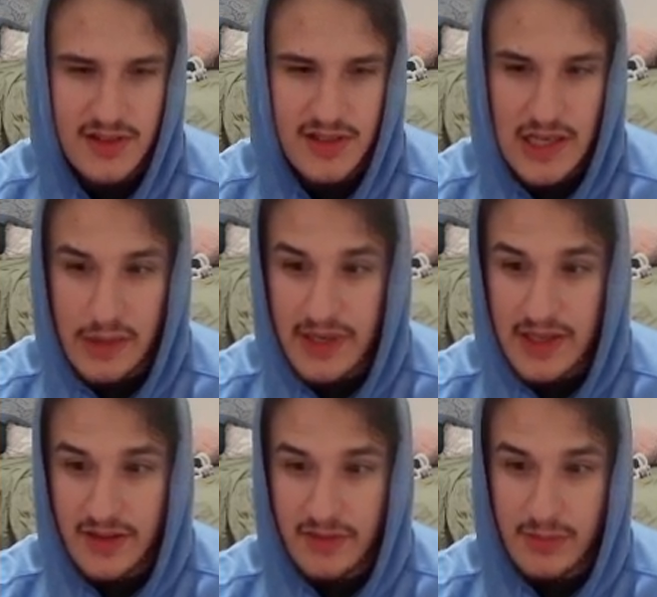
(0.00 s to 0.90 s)
And we
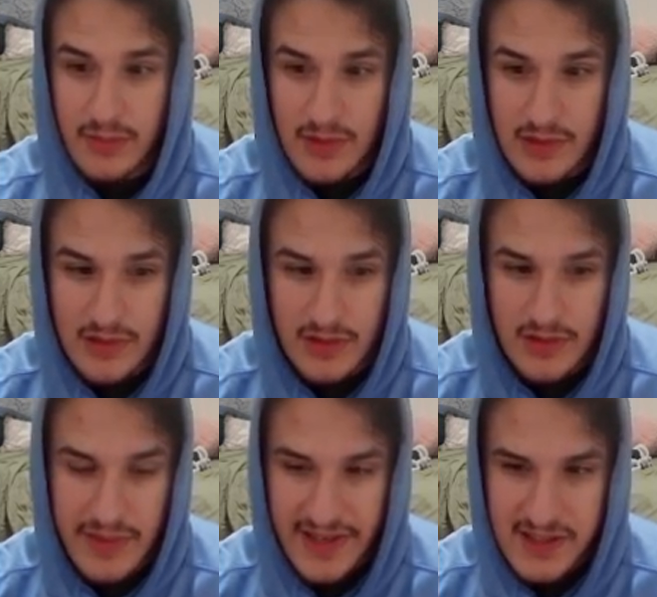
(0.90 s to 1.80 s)
got the
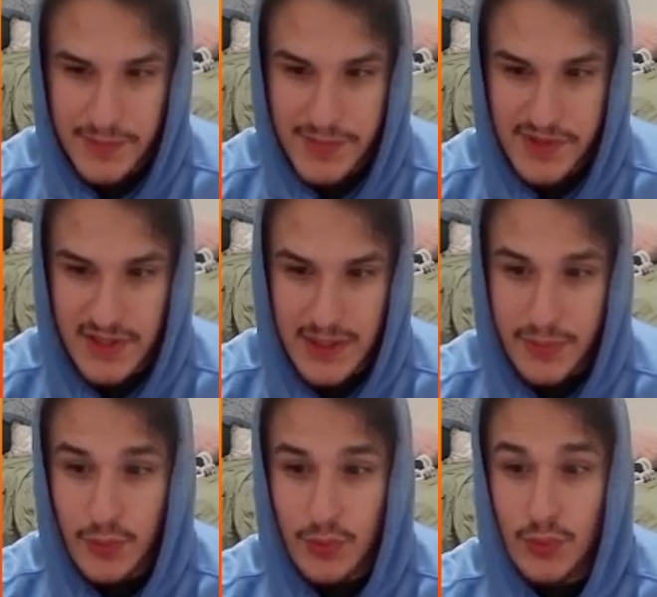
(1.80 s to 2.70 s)
maximum sleep.
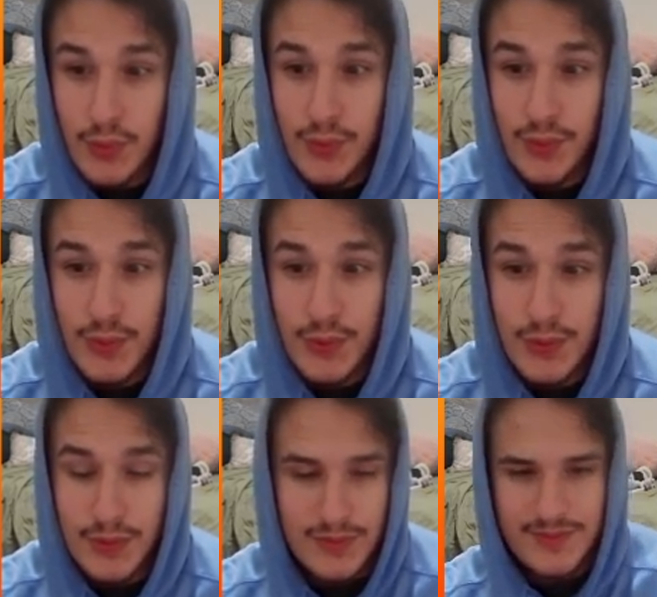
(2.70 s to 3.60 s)
Woo!
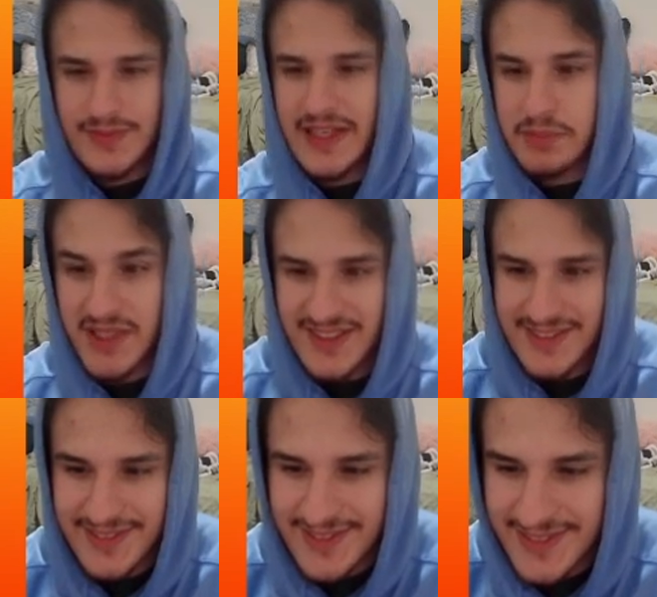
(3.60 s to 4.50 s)
That's big.
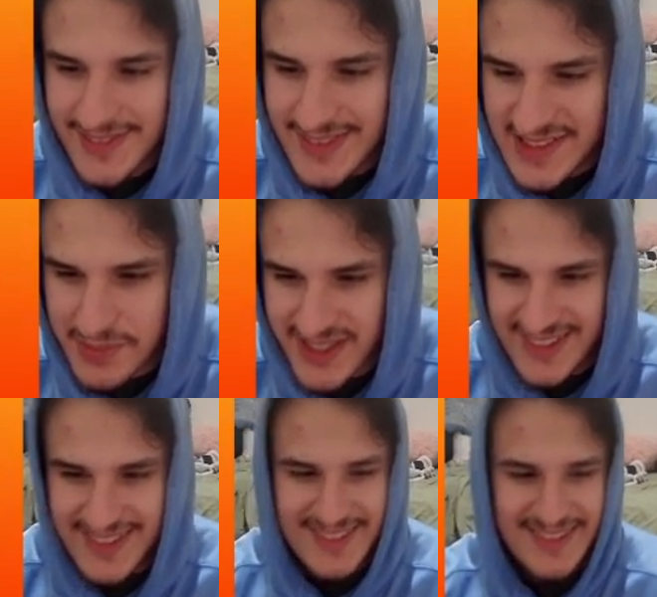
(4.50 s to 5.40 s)
That's big.
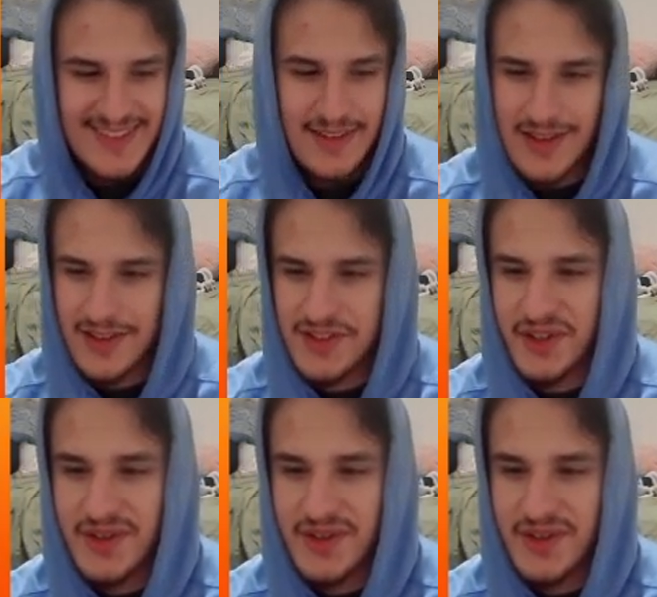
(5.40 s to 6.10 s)
Alright, let's go.